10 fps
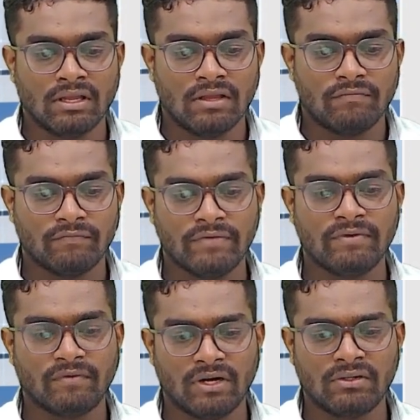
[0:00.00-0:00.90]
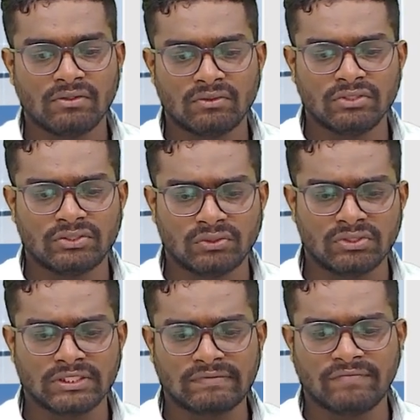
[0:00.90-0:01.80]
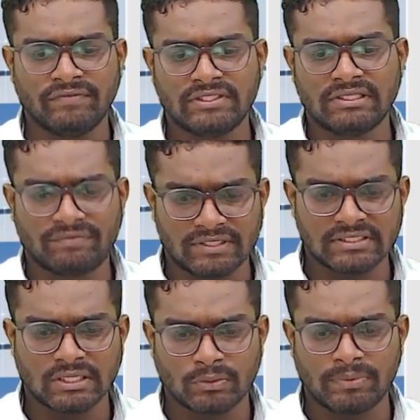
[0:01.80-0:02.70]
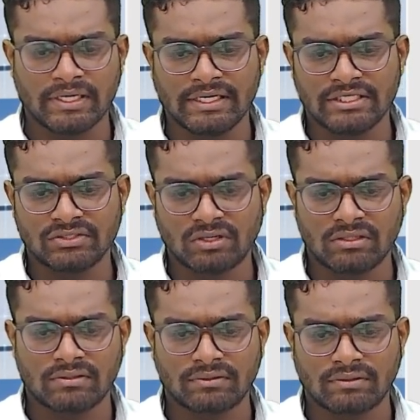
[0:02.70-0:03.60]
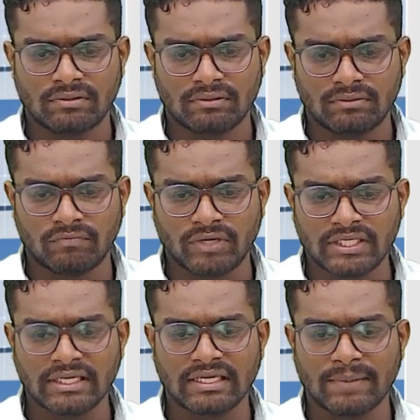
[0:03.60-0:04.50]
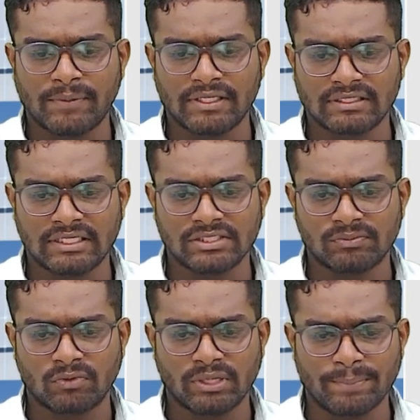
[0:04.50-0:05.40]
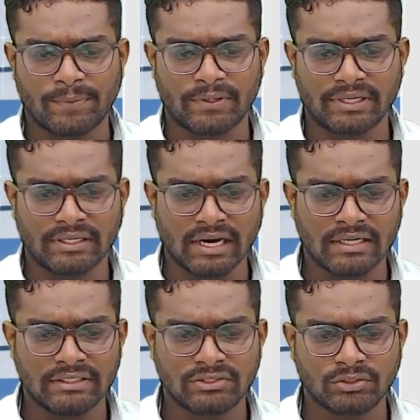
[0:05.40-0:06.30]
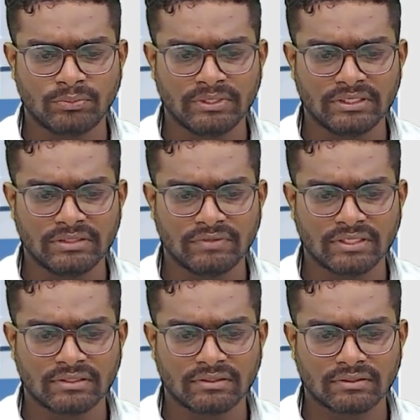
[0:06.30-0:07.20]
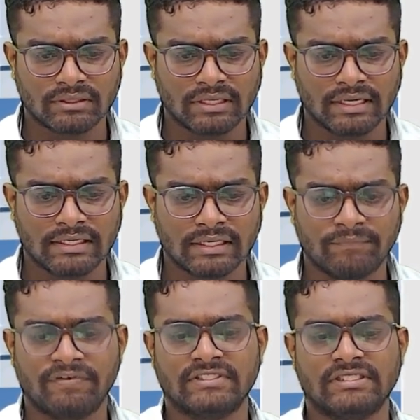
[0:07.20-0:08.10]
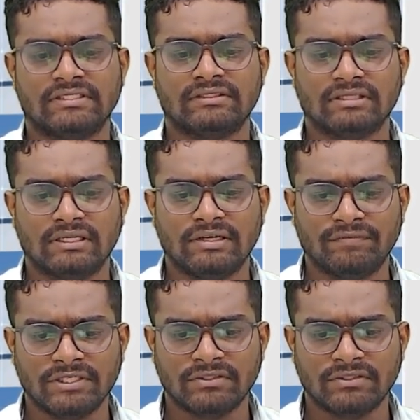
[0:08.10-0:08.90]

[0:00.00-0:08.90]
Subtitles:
When we want to know the sources from which the funds are obtained, it is not working capital that is more important, and it should be given greater emphasis. The definition